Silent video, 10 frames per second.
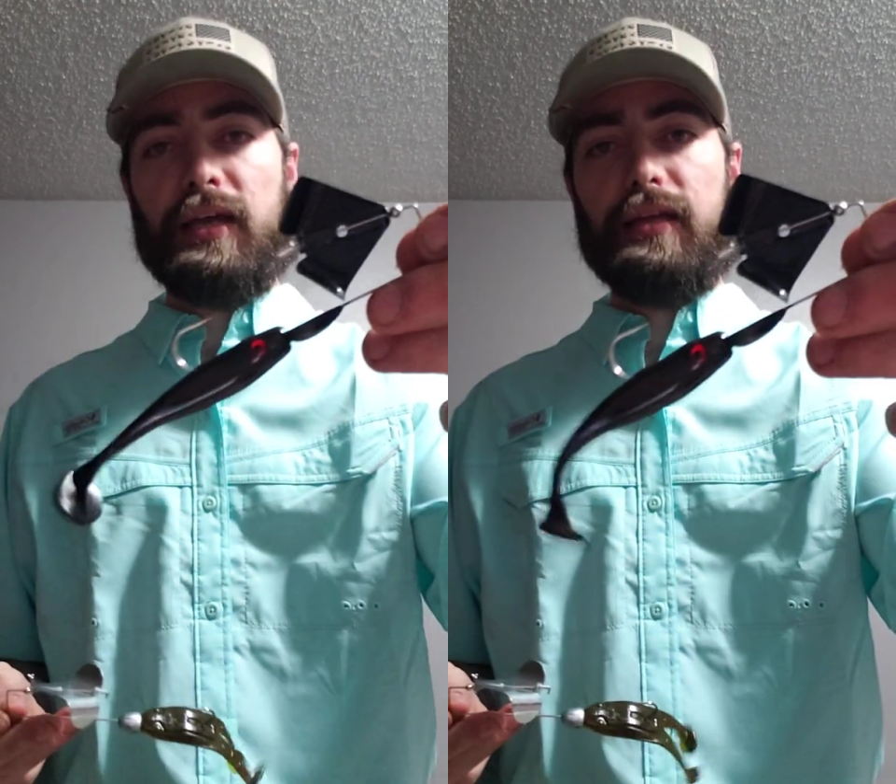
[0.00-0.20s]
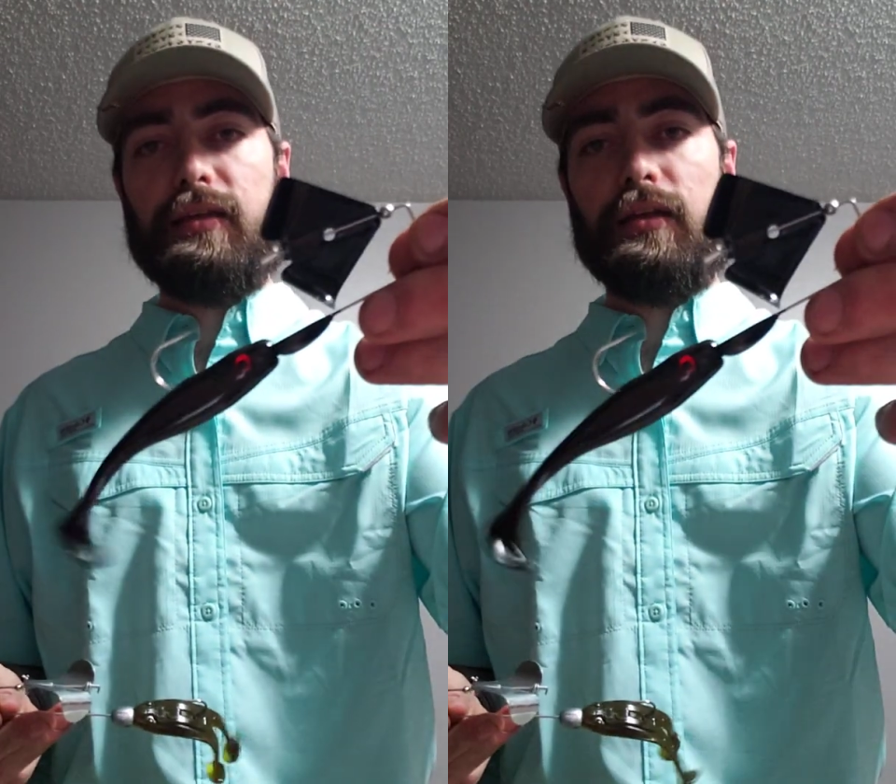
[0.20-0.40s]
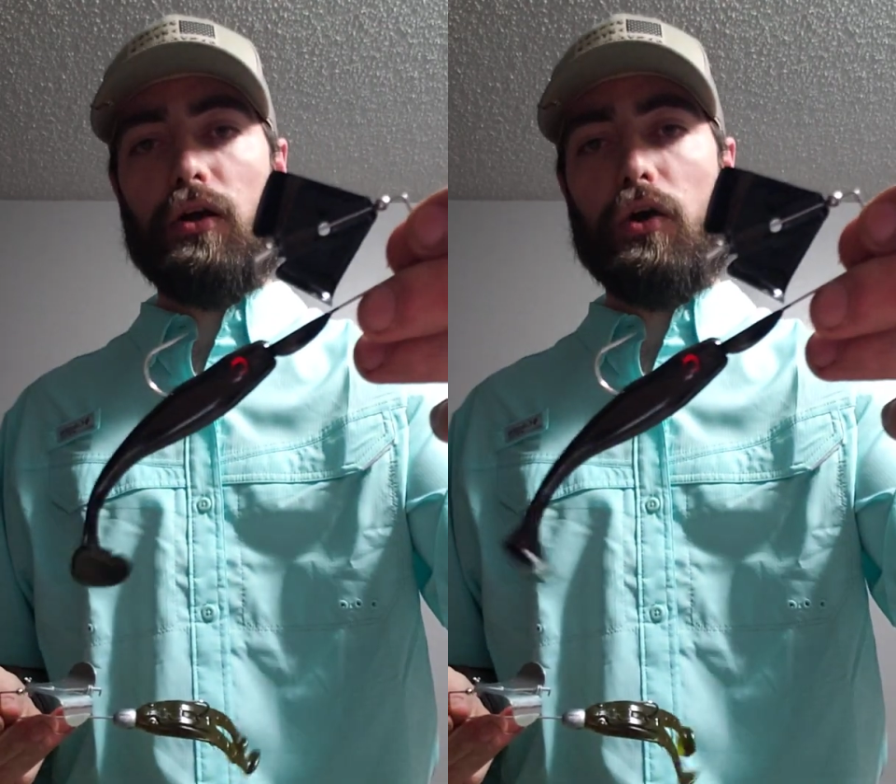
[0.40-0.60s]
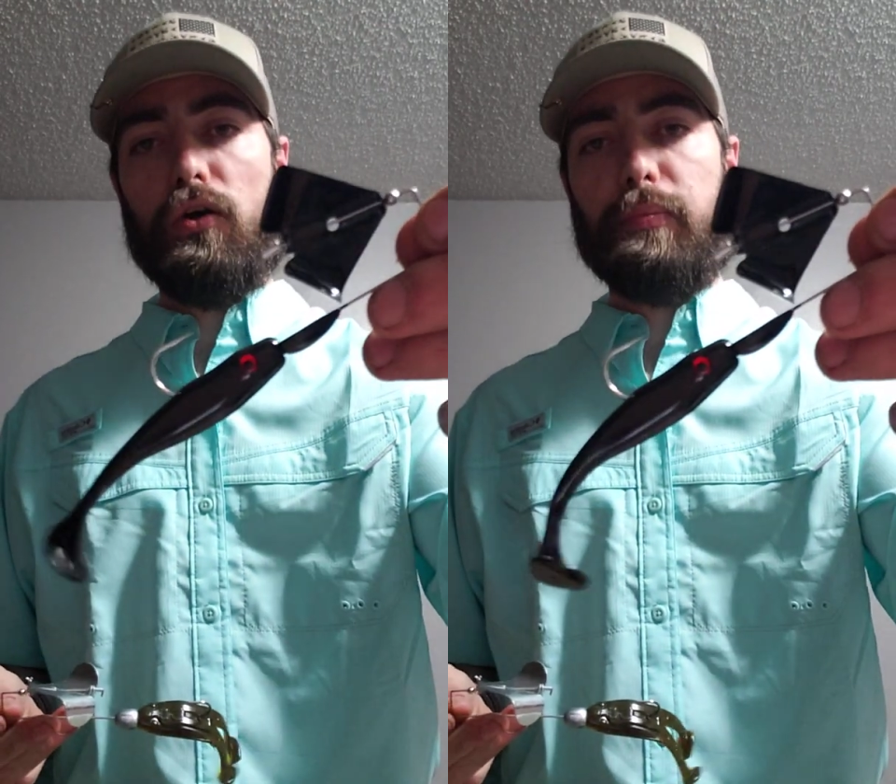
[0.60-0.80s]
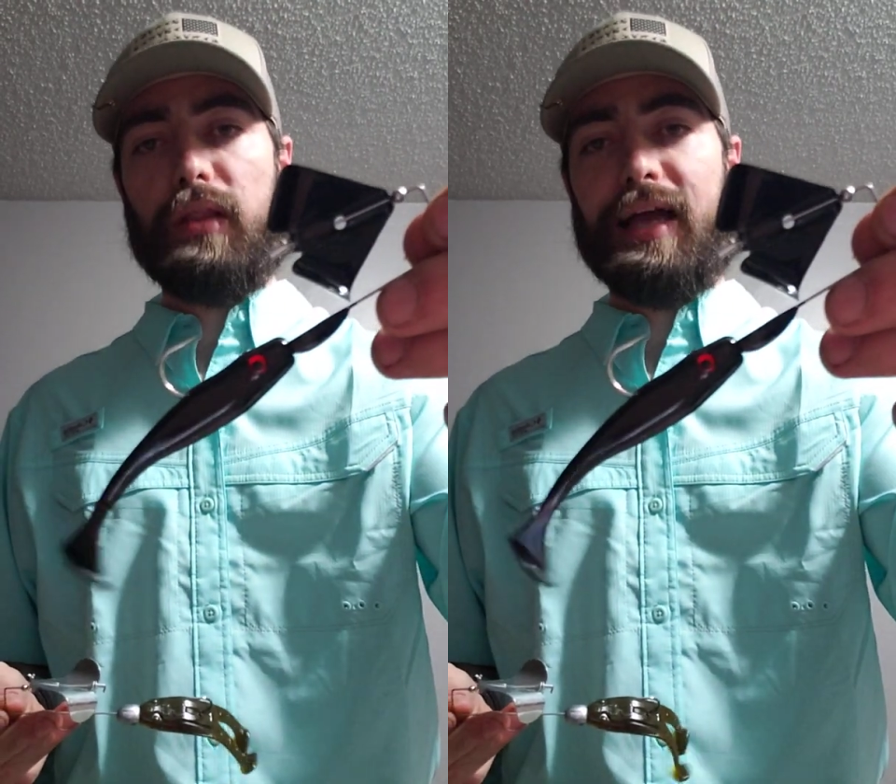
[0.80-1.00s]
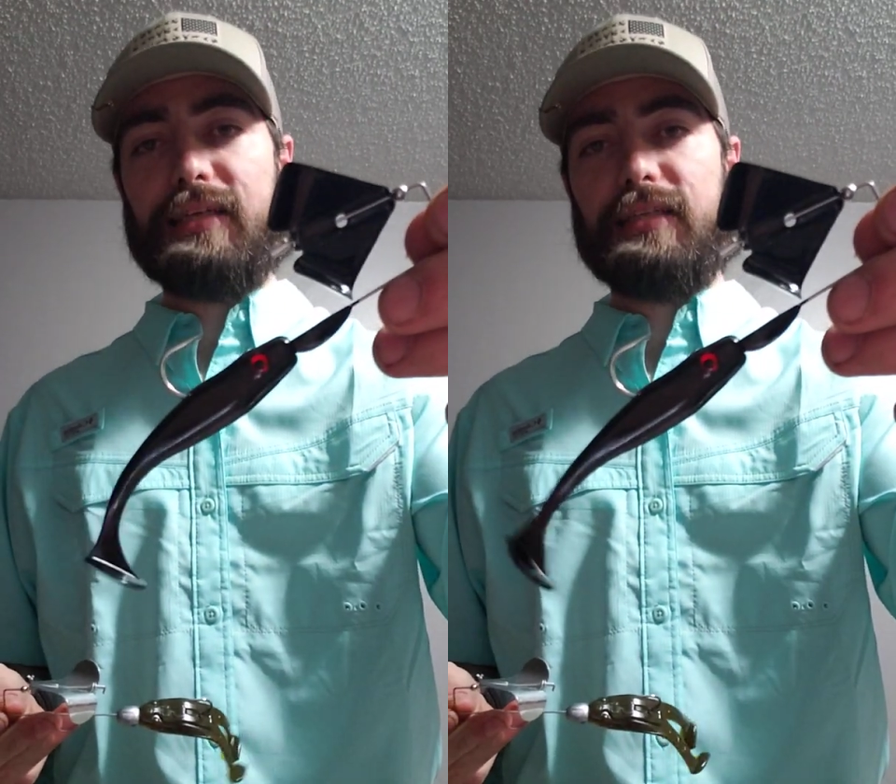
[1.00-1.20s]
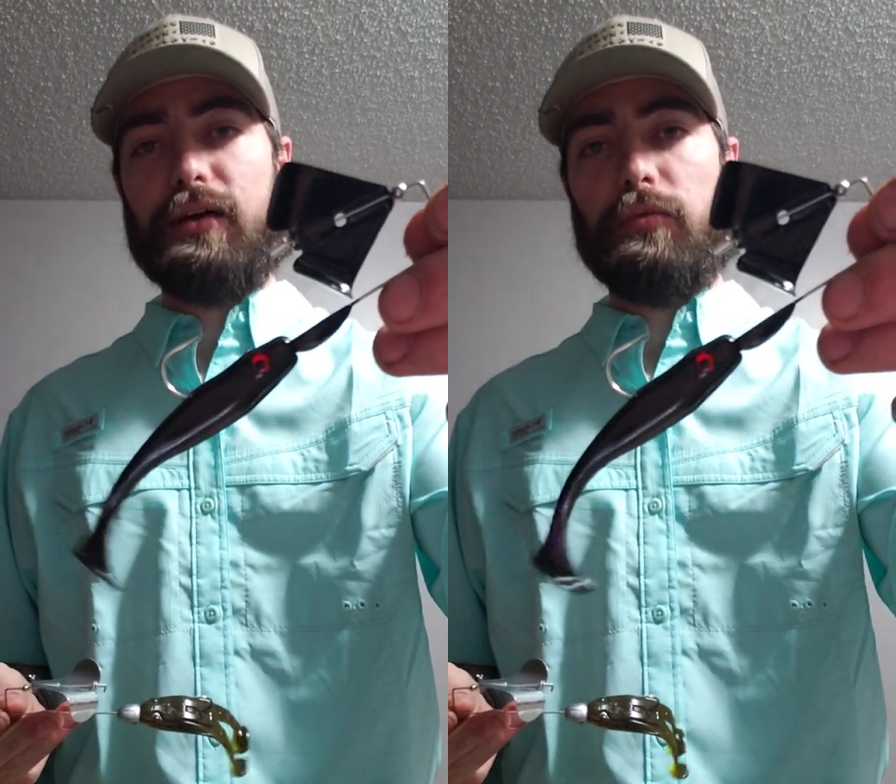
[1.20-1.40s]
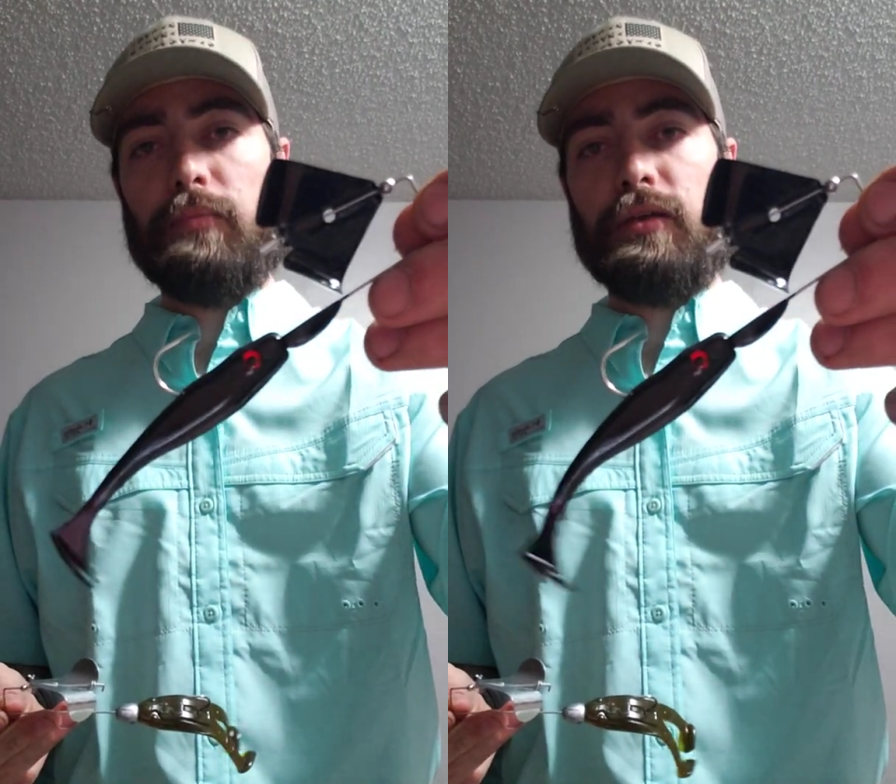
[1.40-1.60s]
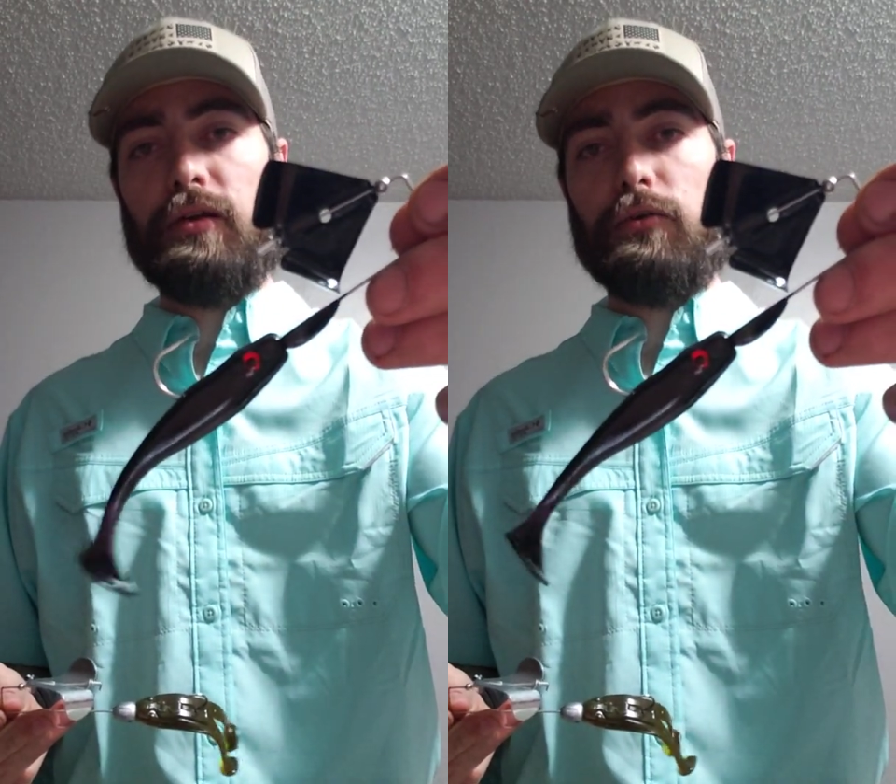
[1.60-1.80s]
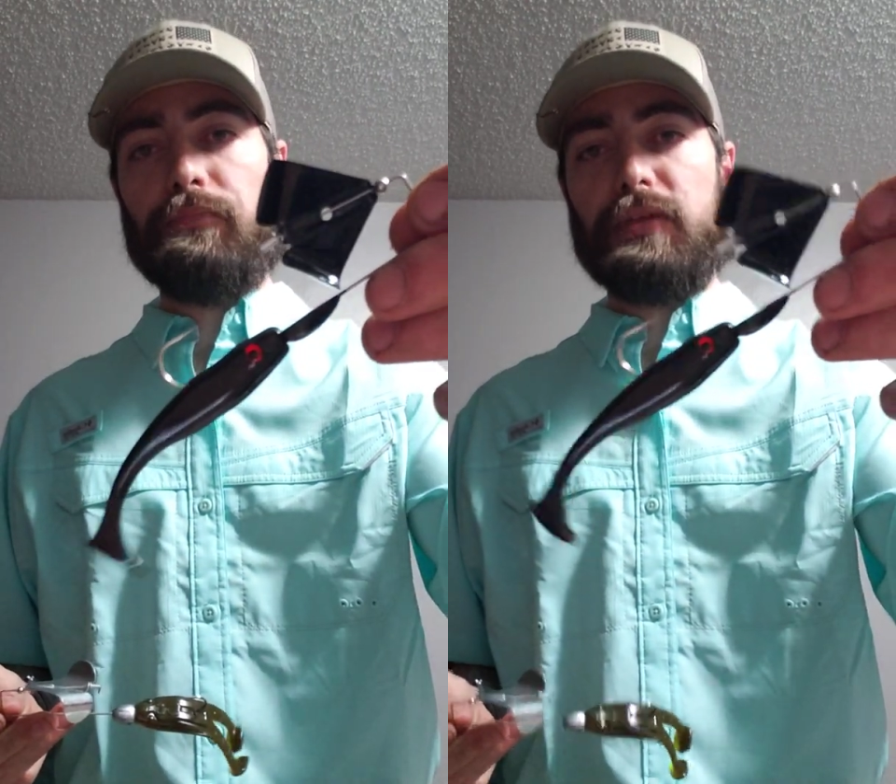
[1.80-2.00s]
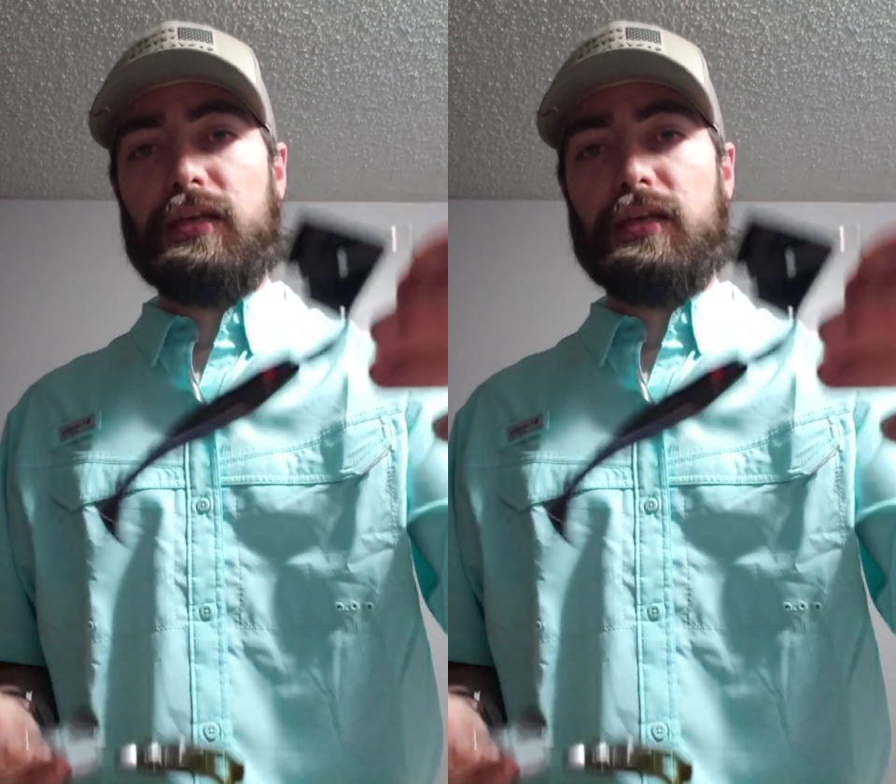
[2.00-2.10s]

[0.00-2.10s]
and then an all blacked out minnow.